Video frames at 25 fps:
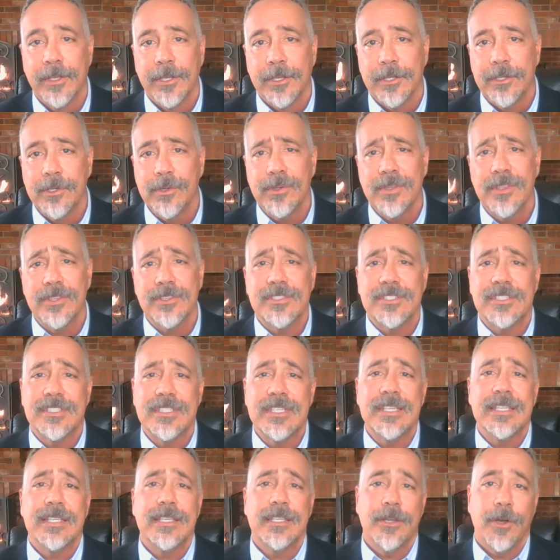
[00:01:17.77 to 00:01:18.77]
You are the
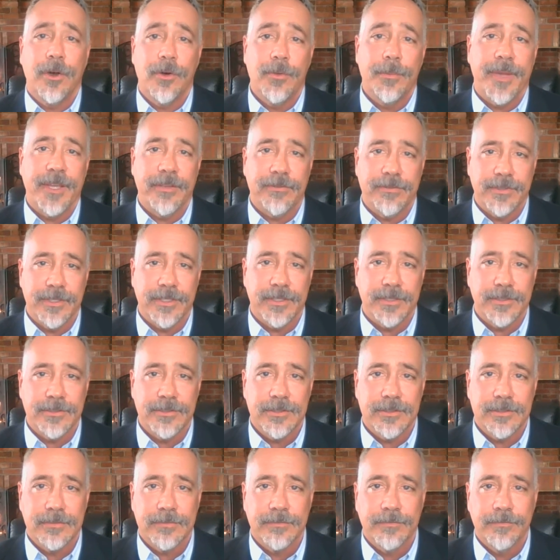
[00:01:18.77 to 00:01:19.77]
CEO, my
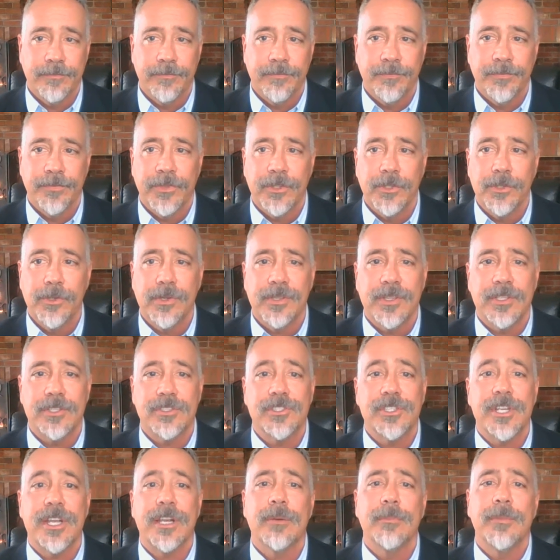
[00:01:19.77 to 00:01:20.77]
friends. You are the
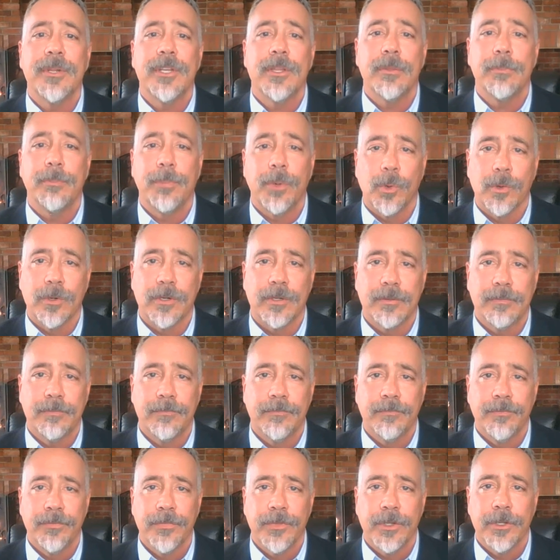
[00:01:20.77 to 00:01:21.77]
chairman of the board.
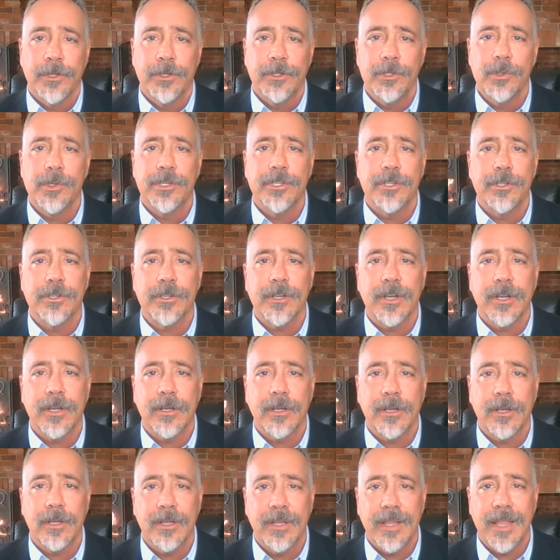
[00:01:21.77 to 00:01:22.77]
You are your
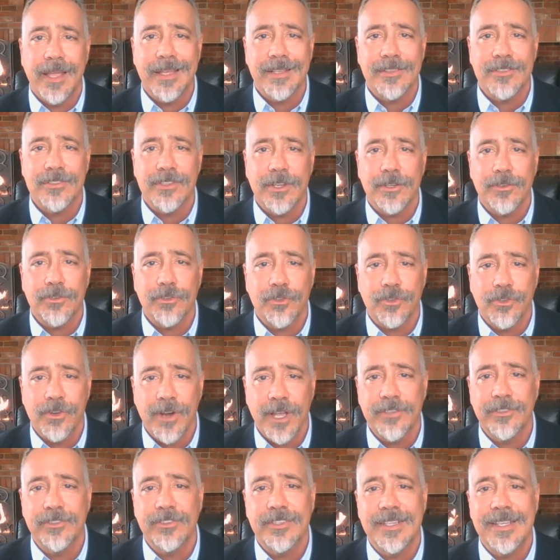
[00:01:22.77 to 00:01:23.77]
client's
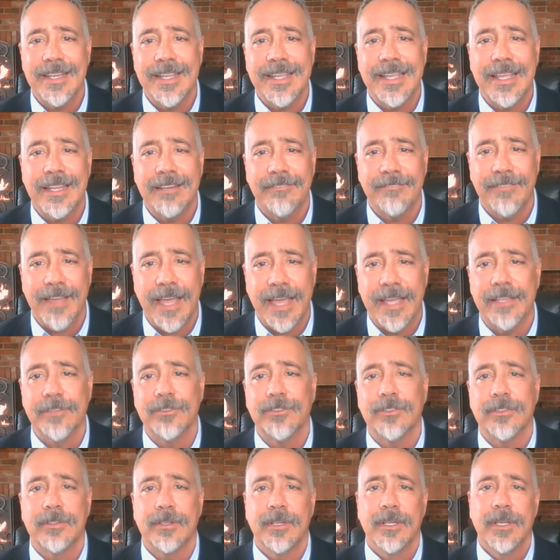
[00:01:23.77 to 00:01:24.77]
trusted
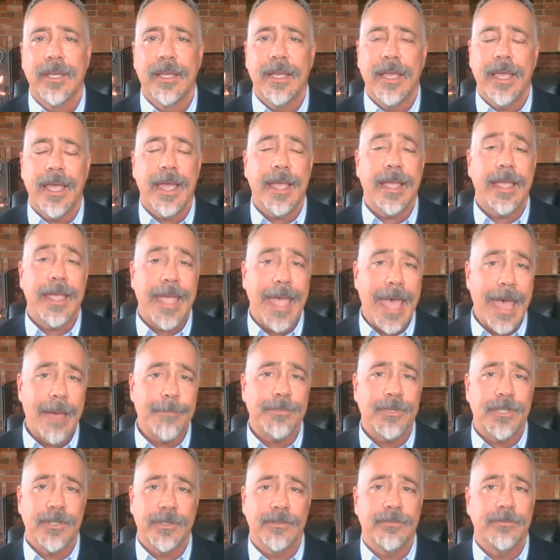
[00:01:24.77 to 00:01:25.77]
advisor and
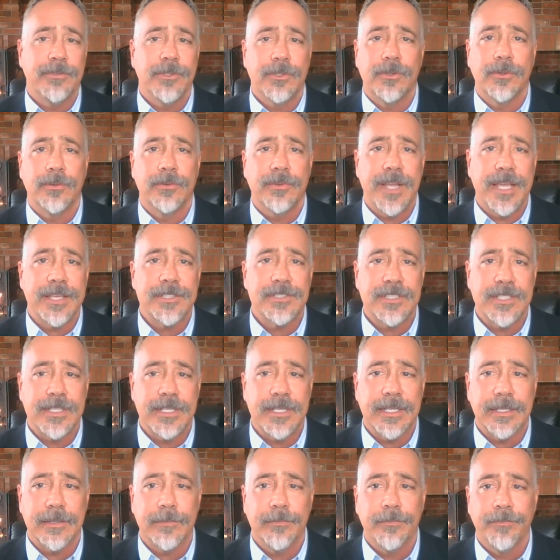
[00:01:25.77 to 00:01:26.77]
captain of your own
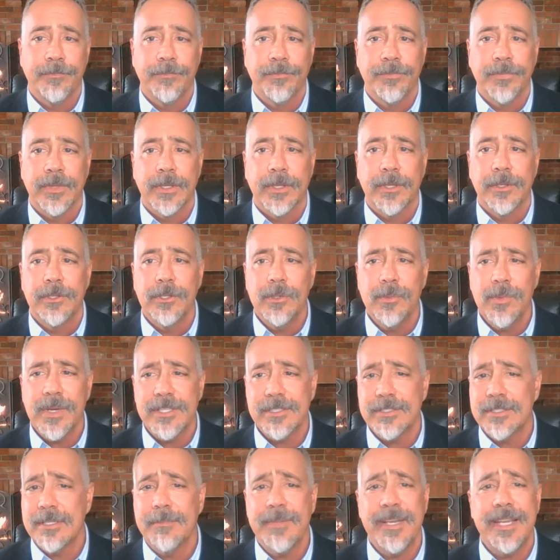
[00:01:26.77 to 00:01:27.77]
destiny. You
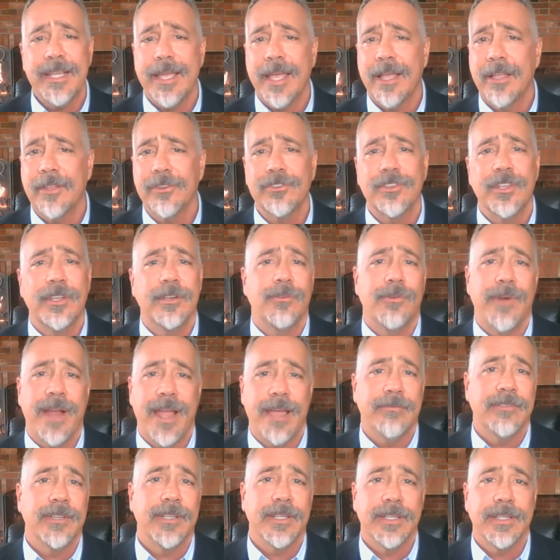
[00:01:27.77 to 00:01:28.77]
want somebody else
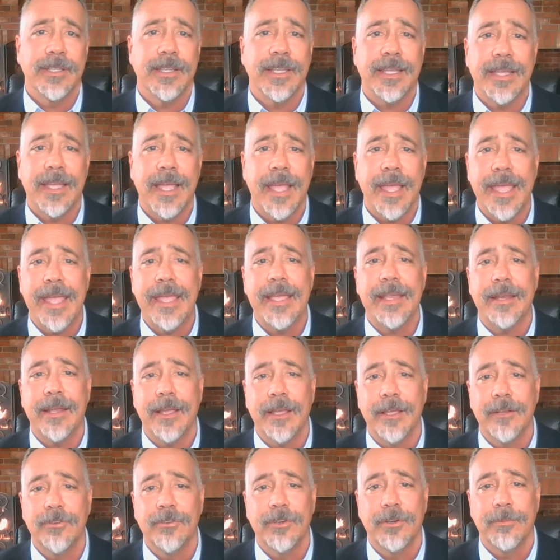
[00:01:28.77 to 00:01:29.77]
unraveling the
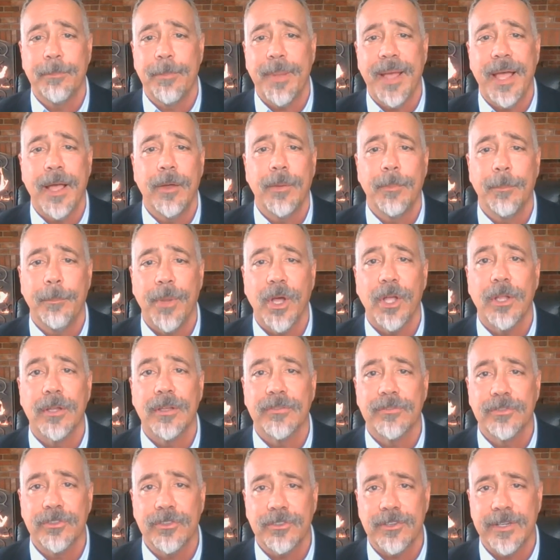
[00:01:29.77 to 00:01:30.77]
800-pound ball
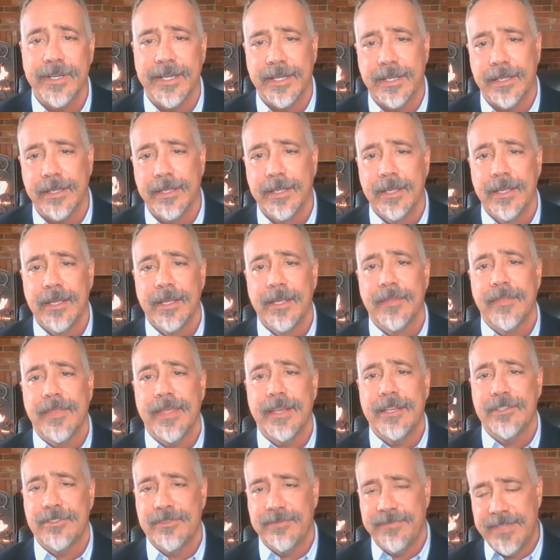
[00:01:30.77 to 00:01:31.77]
of string
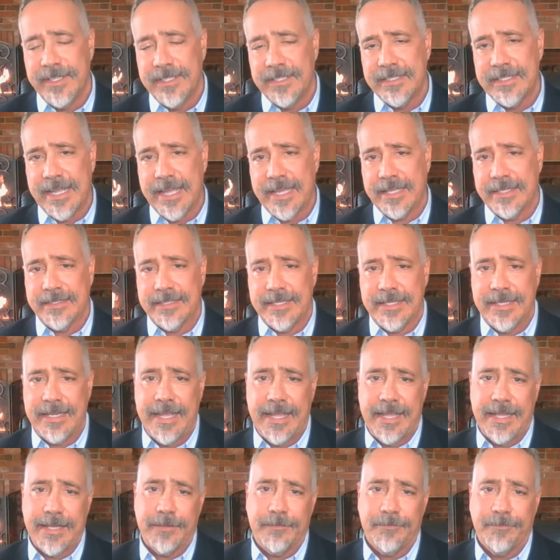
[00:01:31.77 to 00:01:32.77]
that is fintech
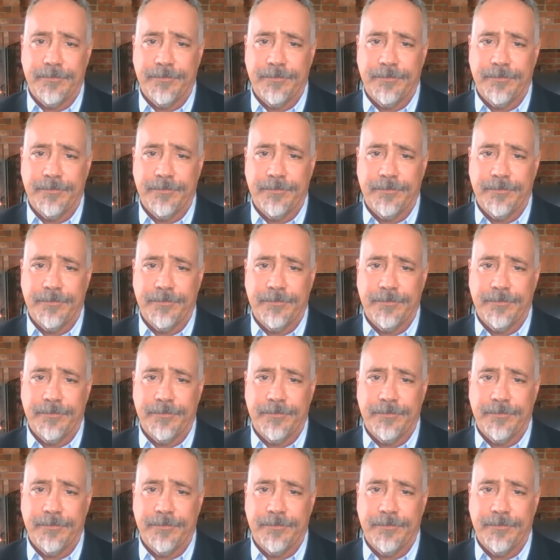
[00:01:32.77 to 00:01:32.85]
today.